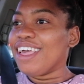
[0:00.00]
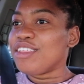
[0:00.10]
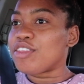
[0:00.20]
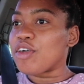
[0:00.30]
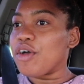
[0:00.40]

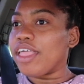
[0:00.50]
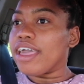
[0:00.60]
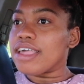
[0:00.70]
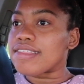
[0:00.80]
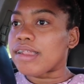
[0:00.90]
So
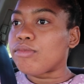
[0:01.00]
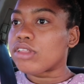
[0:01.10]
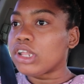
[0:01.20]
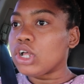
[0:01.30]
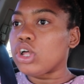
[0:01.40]
like I said, I'm
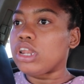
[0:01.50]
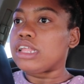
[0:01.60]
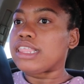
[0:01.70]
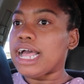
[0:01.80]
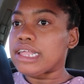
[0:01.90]
just gonna go to
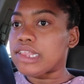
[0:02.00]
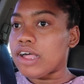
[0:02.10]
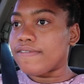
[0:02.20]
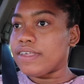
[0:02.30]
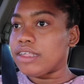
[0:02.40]
the tax
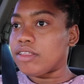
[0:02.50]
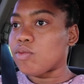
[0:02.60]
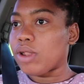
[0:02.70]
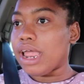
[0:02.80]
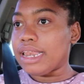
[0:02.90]
office.
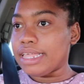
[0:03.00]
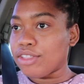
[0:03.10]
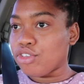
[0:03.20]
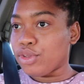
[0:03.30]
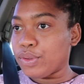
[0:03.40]
What I
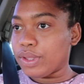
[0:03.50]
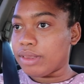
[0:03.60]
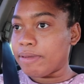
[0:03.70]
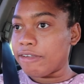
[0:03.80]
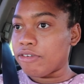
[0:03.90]
need to do
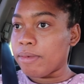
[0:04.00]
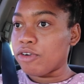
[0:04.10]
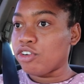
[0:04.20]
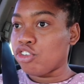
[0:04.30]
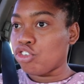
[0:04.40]
is pay for
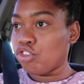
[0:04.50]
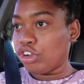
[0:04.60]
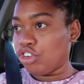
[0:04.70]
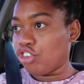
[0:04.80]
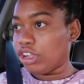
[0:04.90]
my
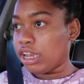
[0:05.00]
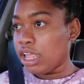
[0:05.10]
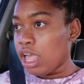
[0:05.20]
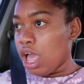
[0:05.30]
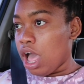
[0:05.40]

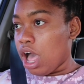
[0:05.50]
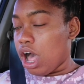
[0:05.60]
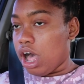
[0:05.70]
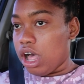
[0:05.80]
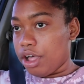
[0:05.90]
registration.
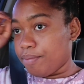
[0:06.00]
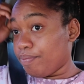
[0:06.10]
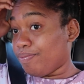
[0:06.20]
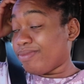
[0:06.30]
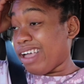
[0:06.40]

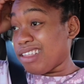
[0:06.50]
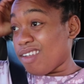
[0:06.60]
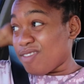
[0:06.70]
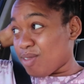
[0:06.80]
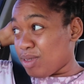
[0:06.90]
Tax
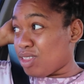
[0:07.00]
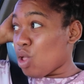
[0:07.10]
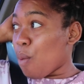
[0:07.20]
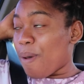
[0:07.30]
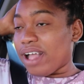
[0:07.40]
office was
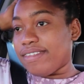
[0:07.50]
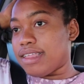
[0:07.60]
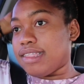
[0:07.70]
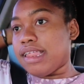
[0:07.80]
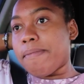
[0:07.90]
so packed
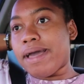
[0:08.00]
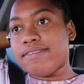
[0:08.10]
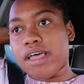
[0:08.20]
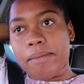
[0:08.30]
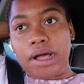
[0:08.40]
yesterday, by
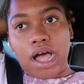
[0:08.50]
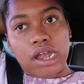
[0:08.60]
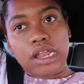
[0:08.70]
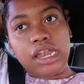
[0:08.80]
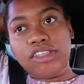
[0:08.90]
the time I
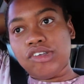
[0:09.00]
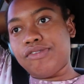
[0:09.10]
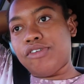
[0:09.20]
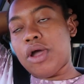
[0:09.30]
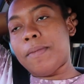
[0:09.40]
got the
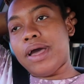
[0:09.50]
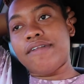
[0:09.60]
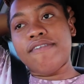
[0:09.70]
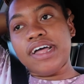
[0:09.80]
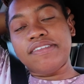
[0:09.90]
letter from
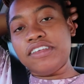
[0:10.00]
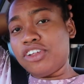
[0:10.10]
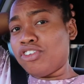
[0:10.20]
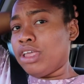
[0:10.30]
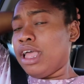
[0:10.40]

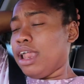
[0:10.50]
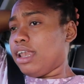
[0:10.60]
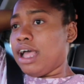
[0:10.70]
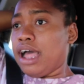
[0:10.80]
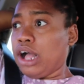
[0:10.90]
Advantage,
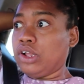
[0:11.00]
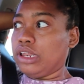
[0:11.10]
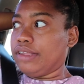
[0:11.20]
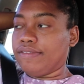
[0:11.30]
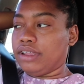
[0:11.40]
that
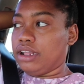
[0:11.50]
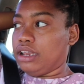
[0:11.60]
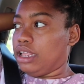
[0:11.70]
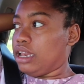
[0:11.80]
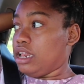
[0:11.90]

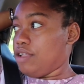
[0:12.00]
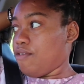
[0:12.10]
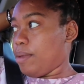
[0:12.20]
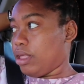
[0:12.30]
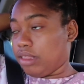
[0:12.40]
it didn't
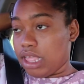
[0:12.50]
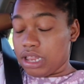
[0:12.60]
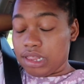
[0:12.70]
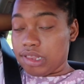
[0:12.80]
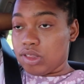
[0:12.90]
even make
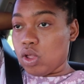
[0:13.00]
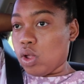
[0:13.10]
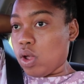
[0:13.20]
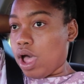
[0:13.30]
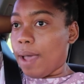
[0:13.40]
sense.
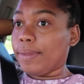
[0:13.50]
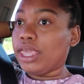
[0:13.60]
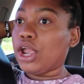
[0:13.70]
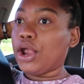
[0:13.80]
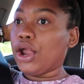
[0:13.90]
So I'm
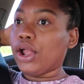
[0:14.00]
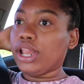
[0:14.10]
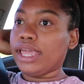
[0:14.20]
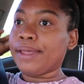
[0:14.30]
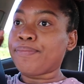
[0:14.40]
here
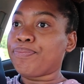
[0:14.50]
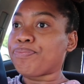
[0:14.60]
early.